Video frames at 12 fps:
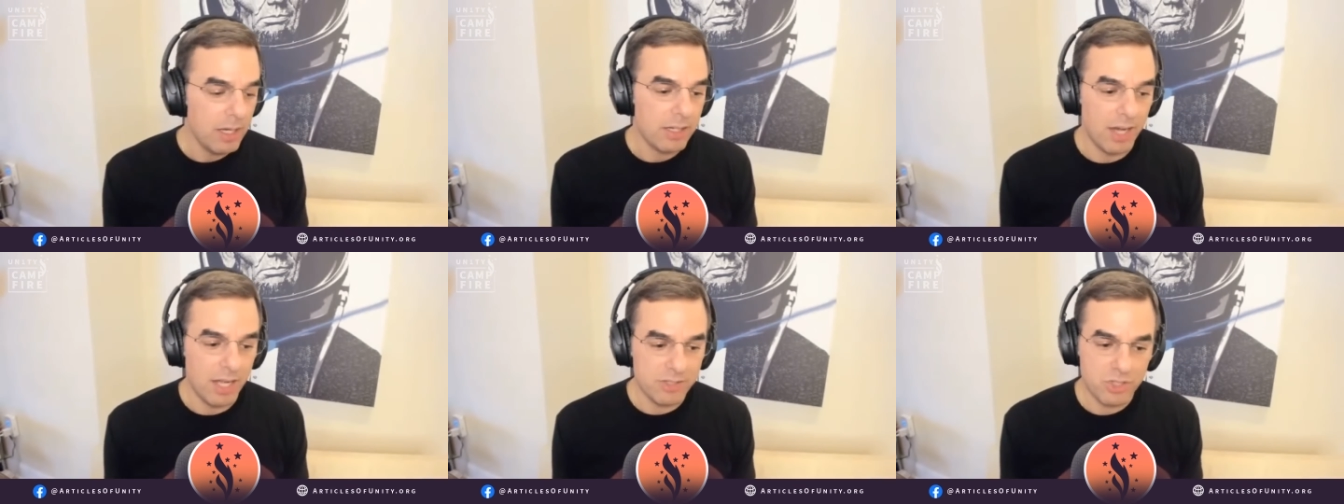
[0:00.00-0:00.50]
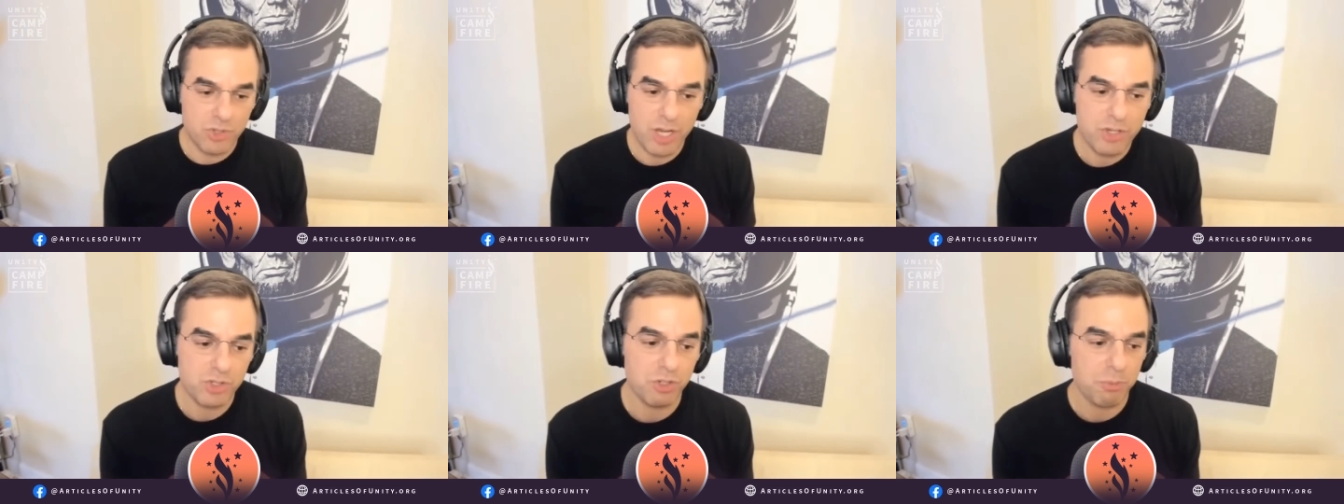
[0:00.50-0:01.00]

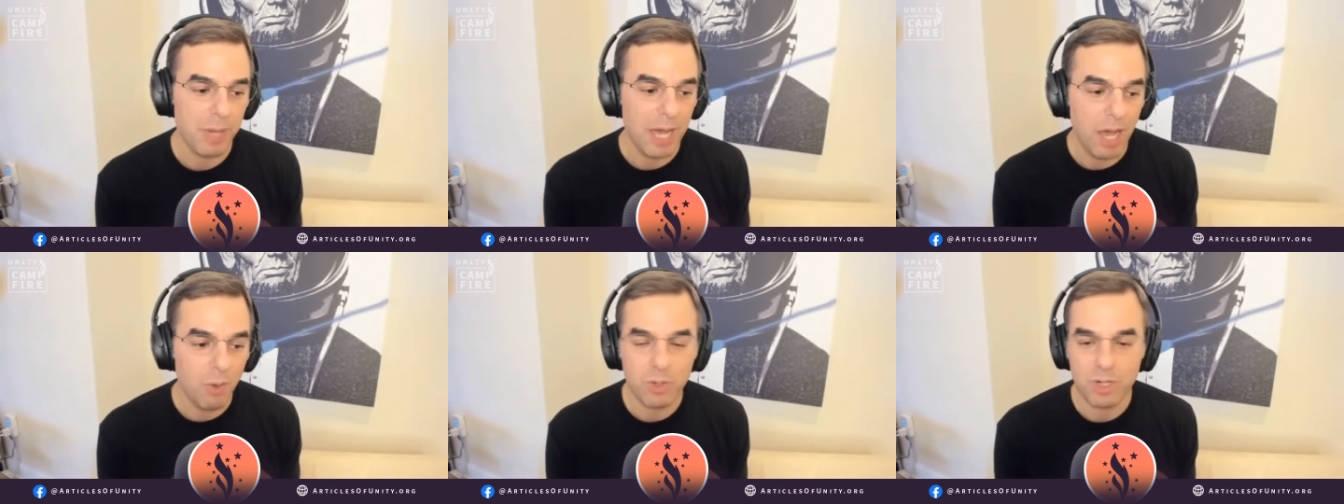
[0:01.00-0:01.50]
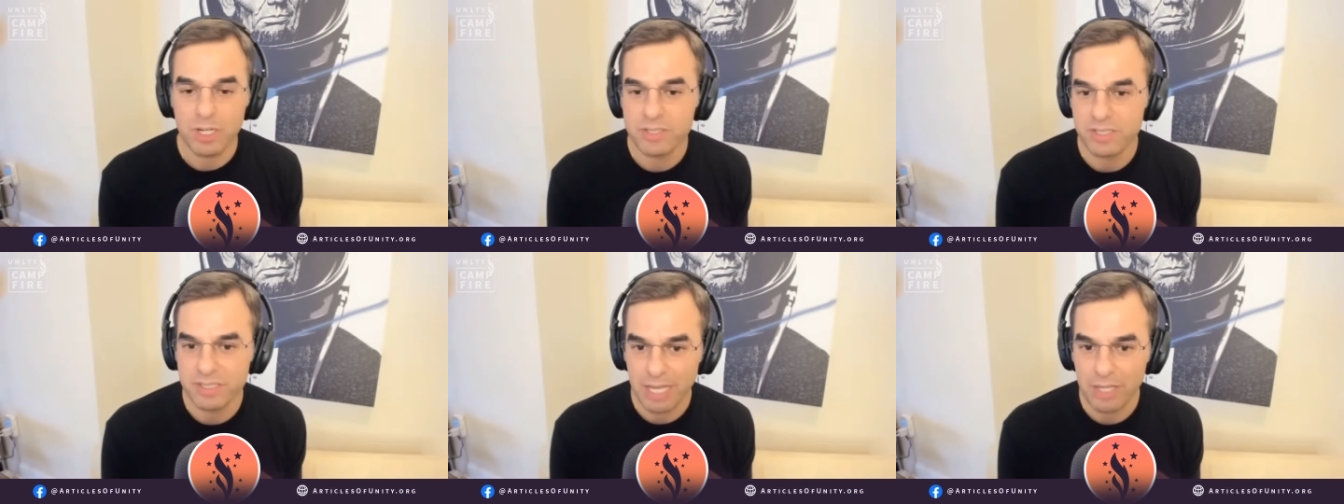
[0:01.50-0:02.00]
concentration of power is
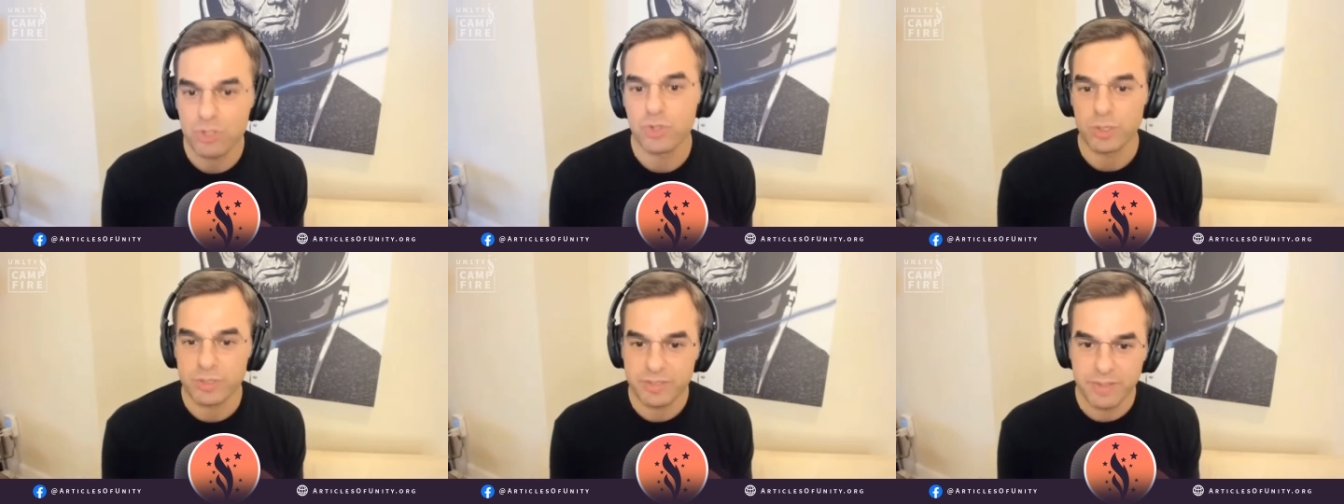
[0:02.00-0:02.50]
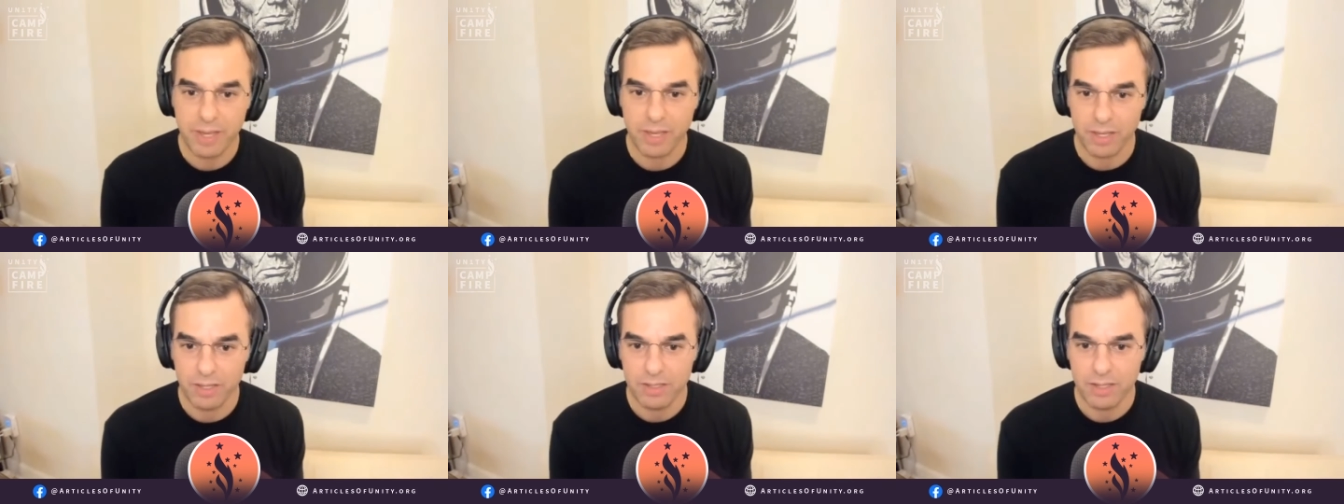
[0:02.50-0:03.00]
a dangerous
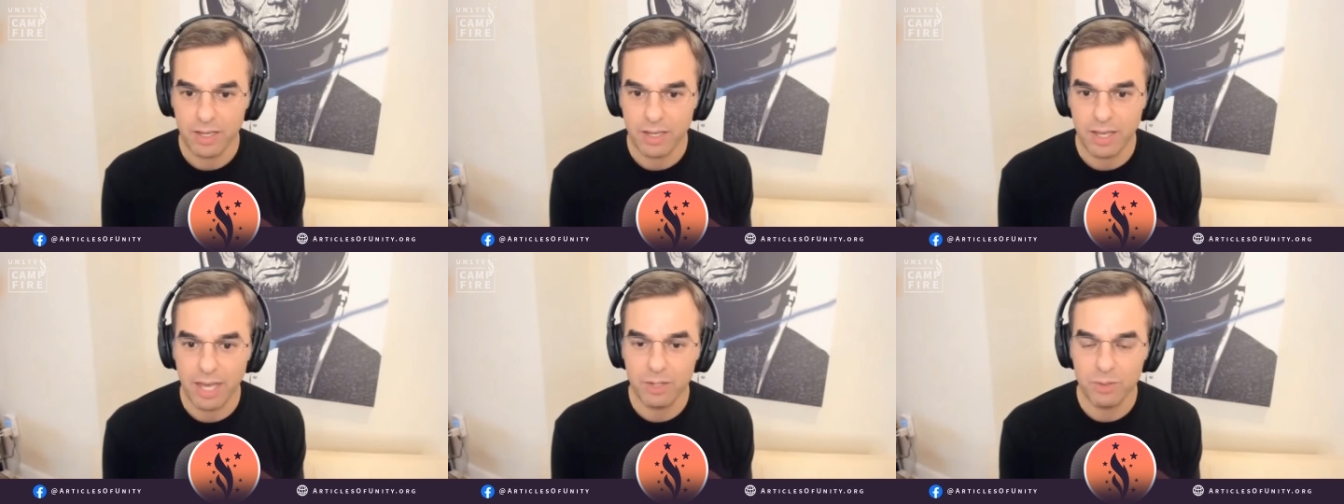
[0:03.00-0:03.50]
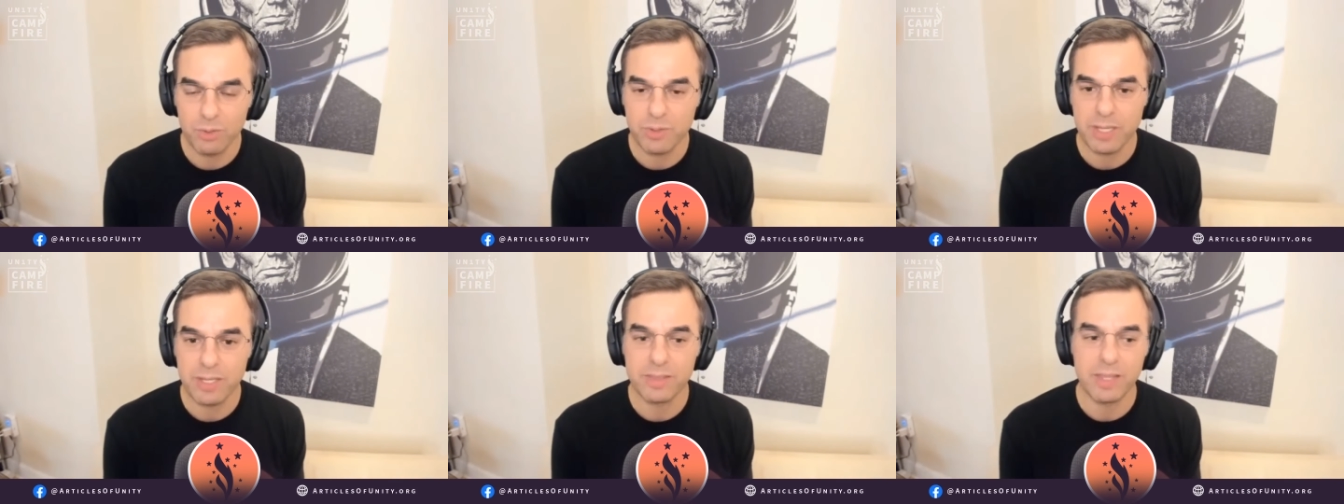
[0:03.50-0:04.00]
thing. I don't
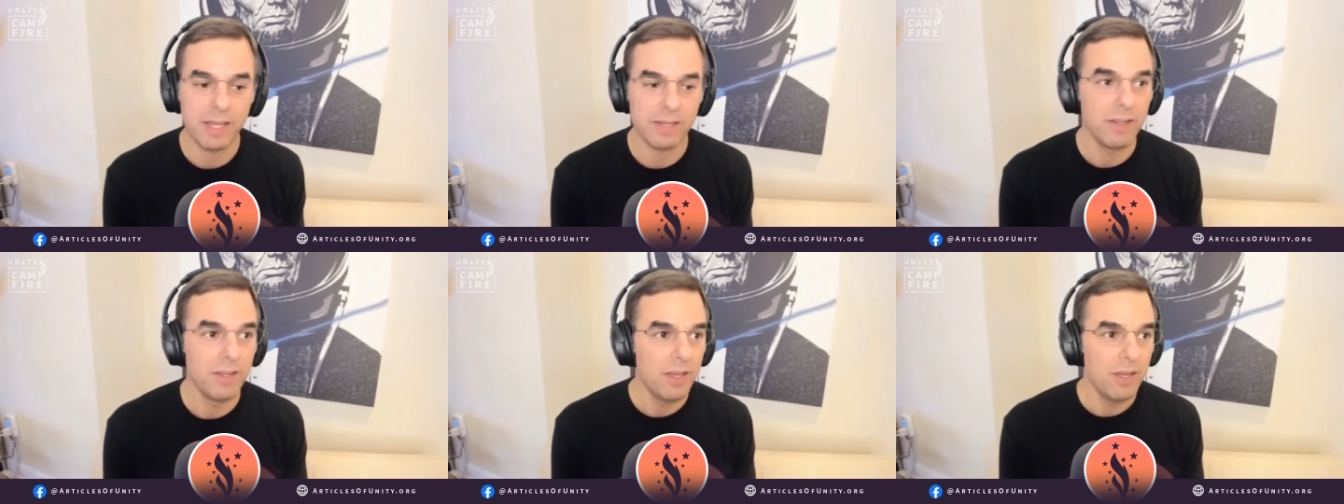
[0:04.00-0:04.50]
think that.